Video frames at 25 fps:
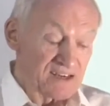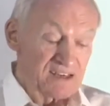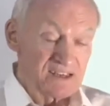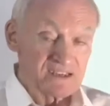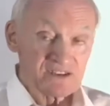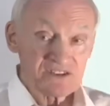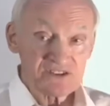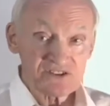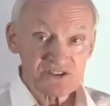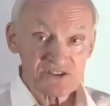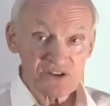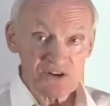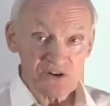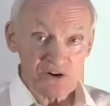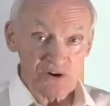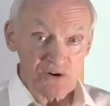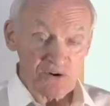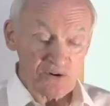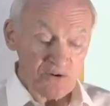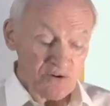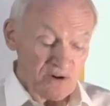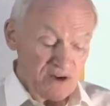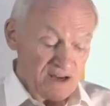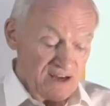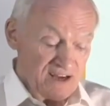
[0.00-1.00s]

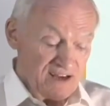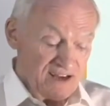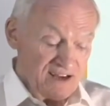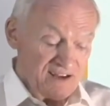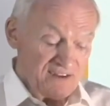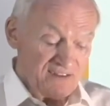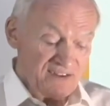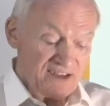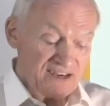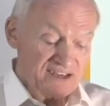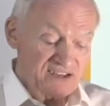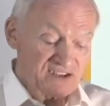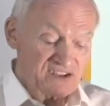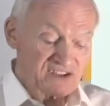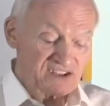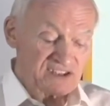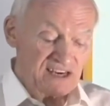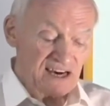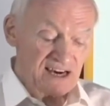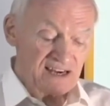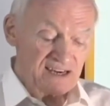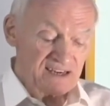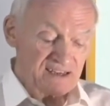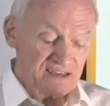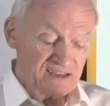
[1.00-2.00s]
So they
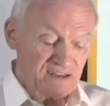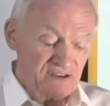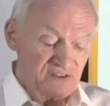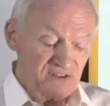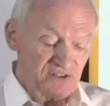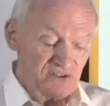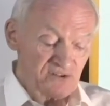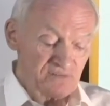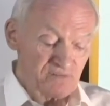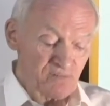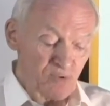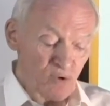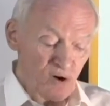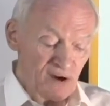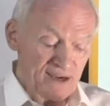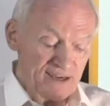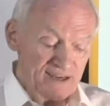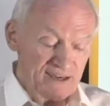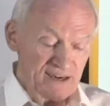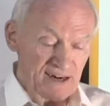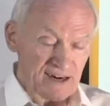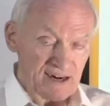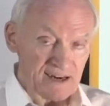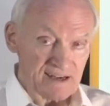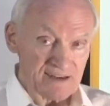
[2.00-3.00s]
decided to
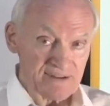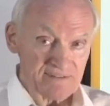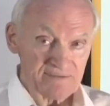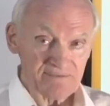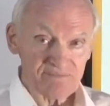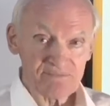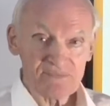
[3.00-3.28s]
boycott.